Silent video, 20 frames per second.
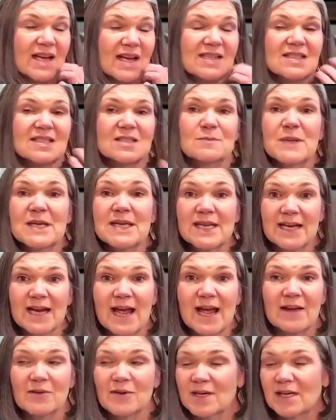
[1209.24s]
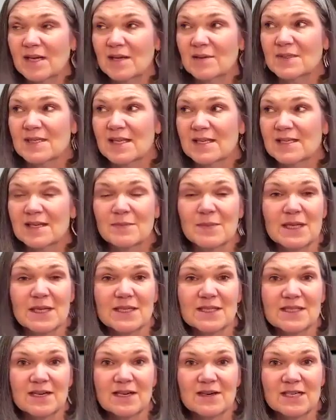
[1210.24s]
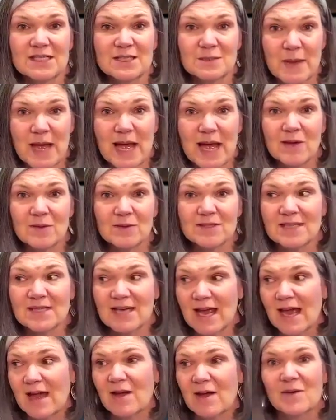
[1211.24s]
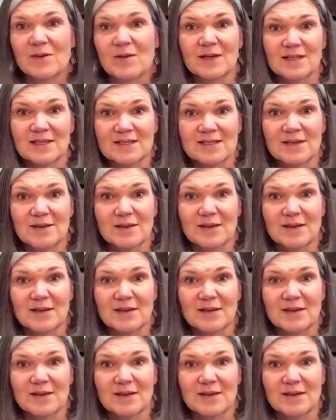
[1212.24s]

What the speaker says: I speak in acronyms as a military spouse now and as